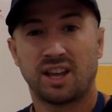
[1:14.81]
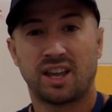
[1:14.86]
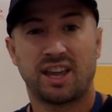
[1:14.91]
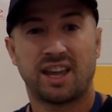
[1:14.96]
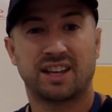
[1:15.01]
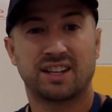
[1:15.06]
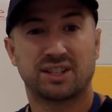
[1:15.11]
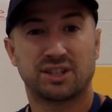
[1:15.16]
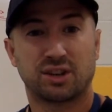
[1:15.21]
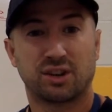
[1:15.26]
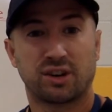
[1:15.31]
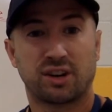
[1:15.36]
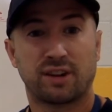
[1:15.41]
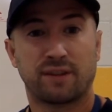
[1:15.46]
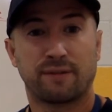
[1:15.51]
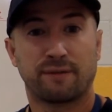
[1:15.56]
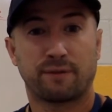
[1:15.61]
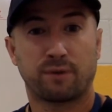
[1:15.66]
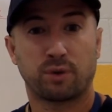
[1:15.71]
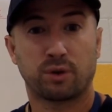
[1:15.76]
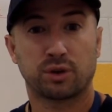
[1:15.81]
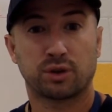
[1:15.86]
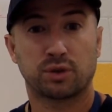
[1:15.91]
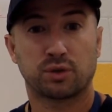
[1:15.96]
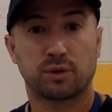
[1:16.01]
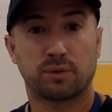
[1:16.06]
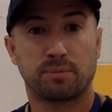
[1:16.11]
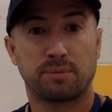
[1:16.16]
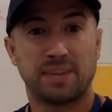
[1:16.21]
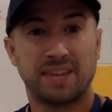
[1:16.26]
exerting force
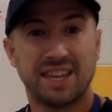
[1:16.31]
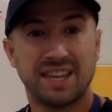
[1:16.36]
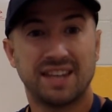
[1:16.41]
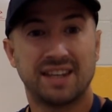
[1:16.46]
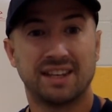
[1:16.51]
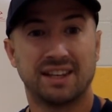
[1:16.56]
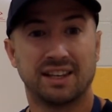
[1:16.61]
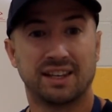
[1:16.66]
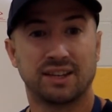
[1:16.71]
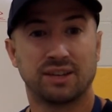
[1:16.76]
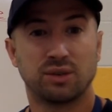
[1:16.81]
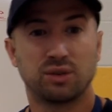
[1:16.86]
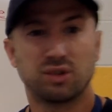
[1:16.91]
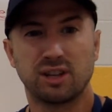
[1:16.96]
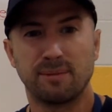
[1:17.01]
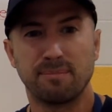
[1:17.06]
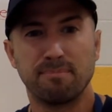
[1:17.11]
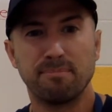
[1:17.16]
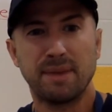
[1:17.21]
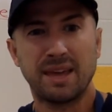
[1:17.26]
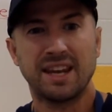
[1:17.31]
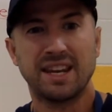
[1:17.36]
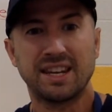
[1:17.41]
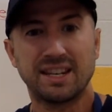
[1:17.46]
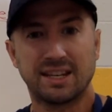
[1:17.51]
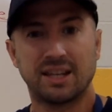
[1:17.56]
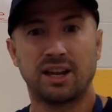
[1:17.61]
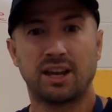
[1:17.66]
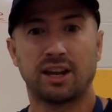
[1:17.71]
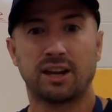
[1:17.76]
repeatedly, usually many
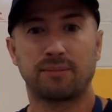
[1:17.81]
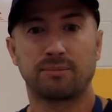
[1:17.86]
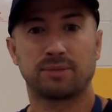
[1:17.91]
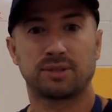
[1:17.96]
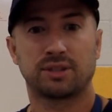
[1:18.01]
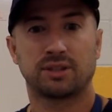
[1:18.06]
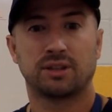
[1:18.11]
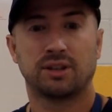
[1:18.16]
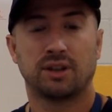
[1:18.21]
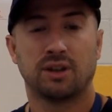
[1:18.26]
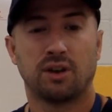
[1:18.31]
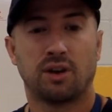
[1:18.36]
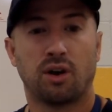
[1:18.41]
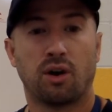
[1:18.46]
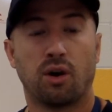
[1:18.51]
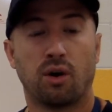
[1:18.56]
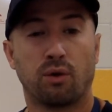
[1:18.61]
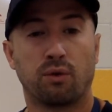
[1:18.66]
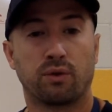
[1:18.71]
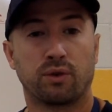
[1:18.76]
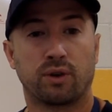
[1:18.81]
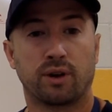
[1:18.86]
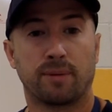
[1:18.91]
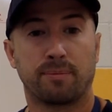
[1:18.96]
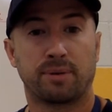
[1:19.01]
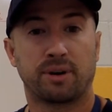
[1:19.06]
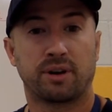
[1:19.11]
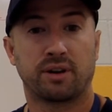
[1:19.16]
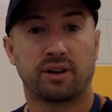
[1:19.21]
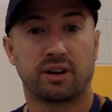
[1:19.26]
times over a
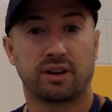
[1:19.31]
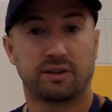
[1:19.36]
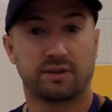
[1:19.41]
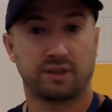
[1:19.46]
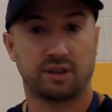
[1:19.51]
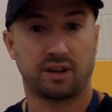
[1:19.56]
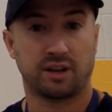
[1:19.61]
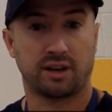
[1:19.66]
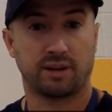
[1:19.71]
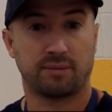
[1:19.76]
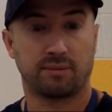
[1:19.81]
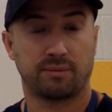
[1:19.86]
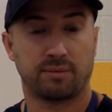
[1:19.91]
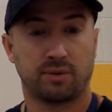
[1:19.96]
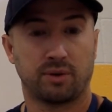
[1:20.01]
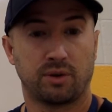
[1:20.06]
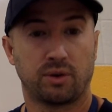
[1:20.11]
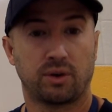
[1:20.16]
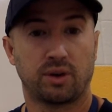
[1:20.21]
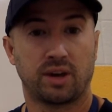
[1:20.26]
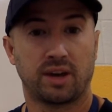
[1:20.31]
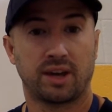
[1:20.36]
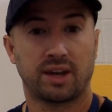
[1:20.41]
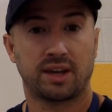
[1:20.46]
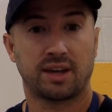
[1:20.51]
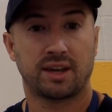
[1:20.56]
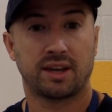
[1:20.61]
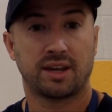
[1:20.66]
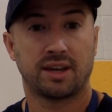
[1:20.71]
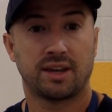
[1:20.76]
period of time, okay?
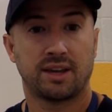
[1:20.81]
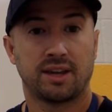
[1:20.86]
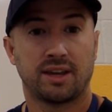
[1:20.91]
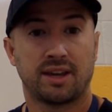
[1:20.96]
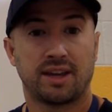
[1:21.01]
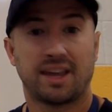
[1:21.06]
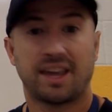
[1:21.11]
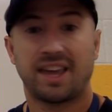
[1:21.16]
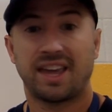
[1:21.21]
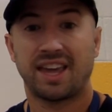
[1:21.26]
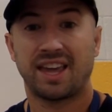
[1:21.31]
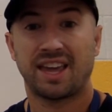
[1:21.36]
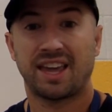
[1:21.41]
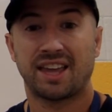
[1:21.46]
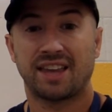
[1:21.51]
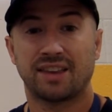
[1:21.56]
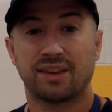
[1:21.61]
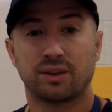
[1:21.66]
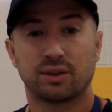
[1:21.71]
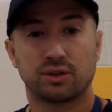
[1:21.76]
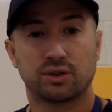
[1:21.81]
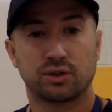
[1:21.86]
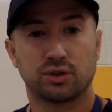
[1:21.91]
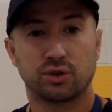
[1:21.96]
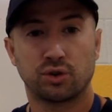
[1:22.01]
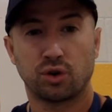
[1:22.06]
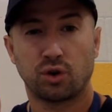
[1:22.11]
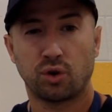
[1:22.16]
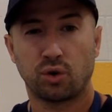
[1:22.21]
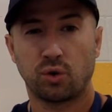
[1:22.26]
And there's
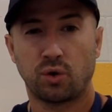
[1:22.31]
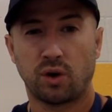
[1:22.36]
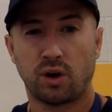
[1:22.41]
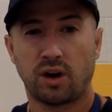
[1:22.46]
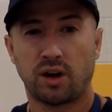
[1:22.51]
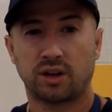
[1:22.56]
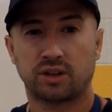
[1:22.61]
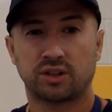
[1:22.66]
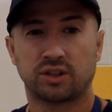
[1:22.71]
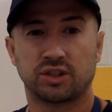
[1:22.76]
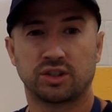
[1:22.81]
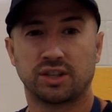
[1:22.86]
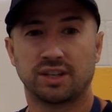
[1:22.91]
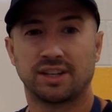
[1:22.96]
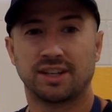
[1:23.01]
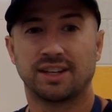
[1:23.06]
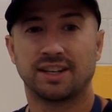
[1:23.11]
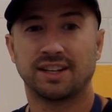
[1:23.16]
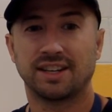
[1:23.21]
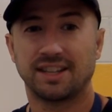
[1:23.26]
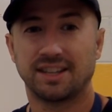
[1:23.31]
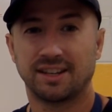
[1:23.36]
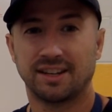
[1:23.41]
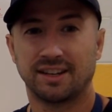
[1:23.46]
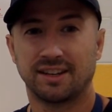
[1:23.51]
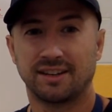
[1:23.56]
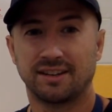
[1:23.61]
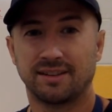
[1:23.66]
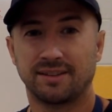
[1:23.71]
no oxygen needed.